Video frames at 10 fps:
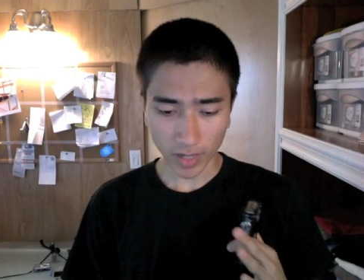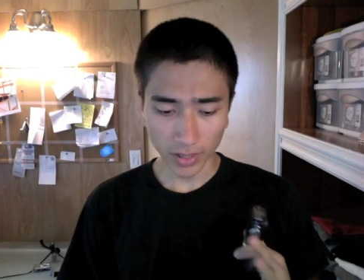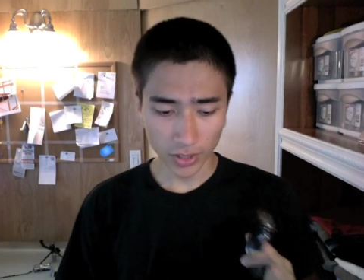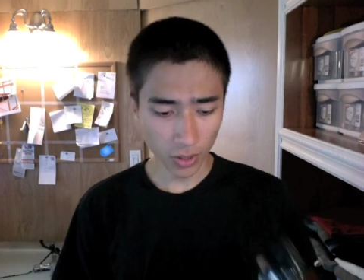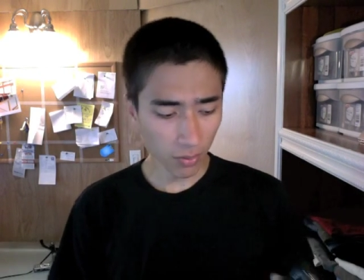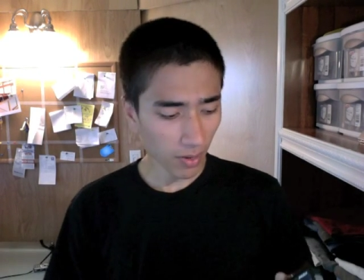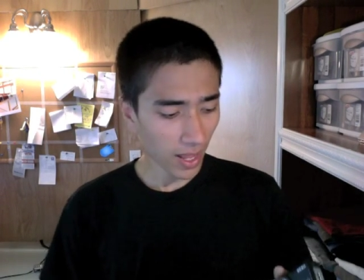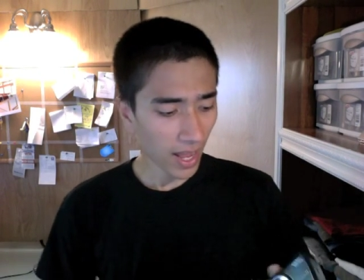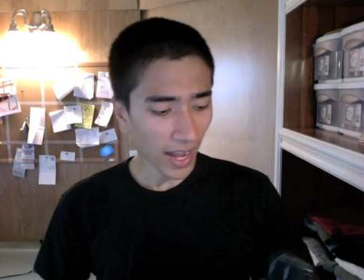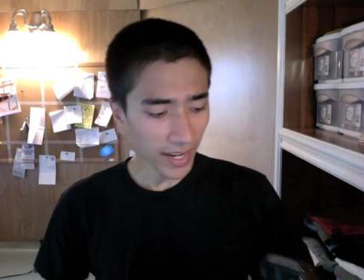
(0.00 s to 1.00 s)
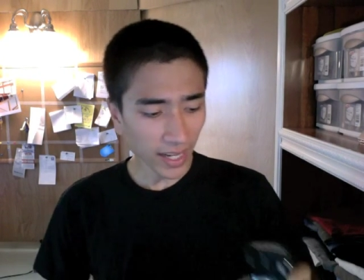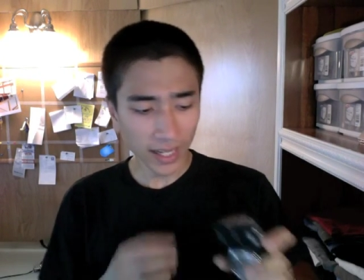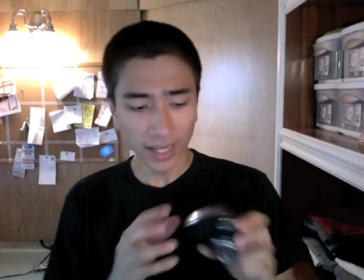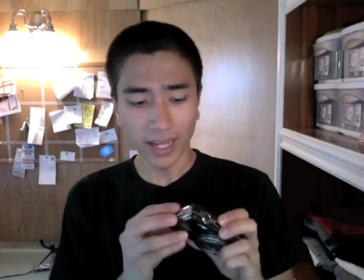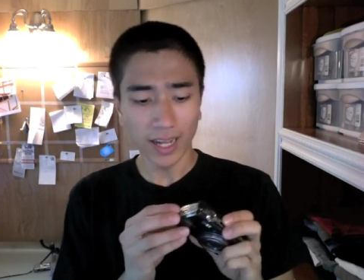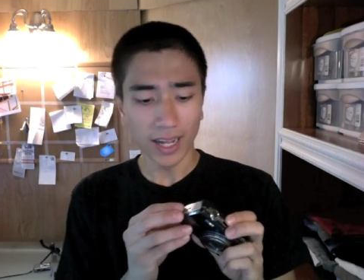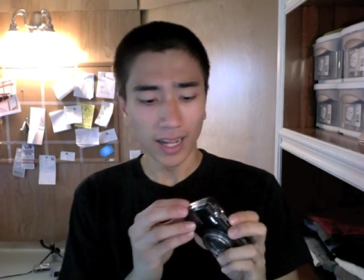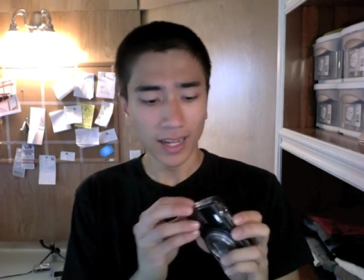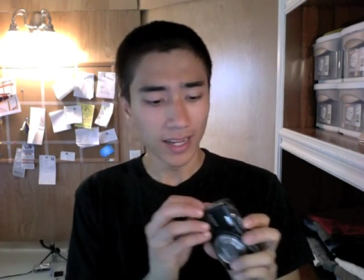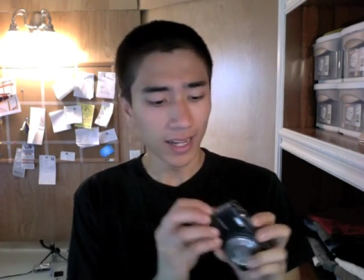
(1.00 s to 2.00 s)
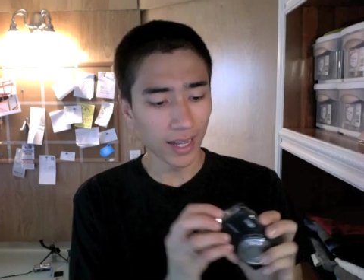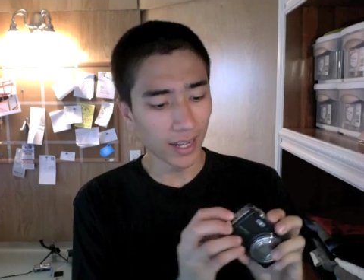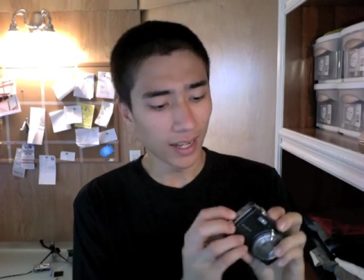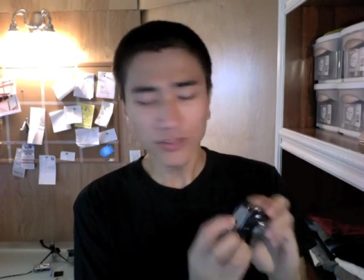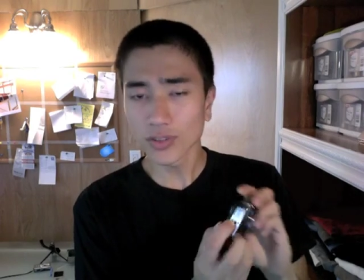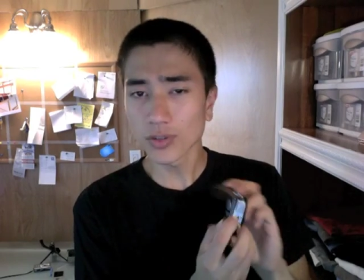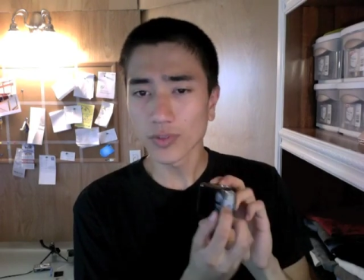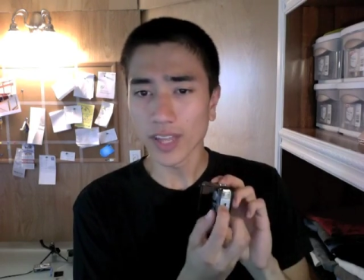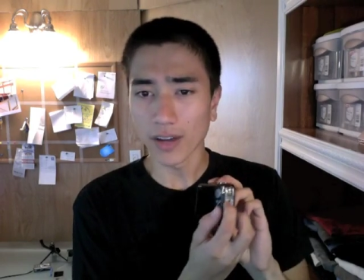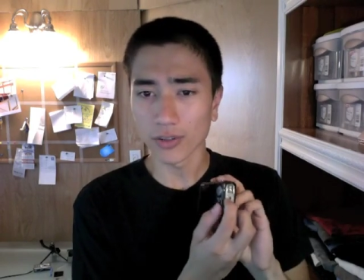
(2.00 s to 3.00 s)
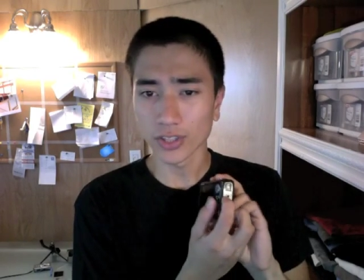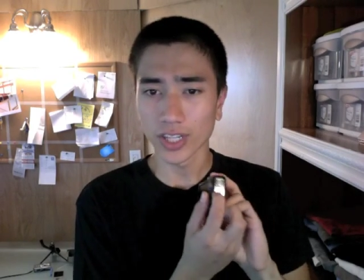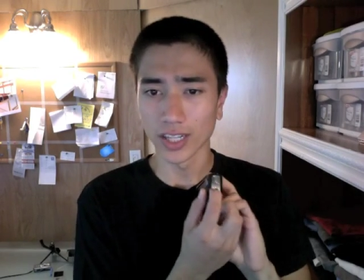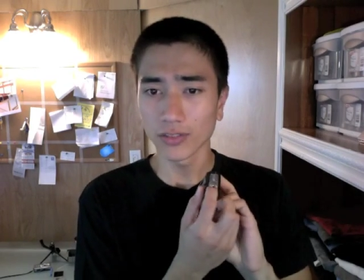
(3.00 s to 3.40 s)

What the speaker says: So I unscrewed the outer shell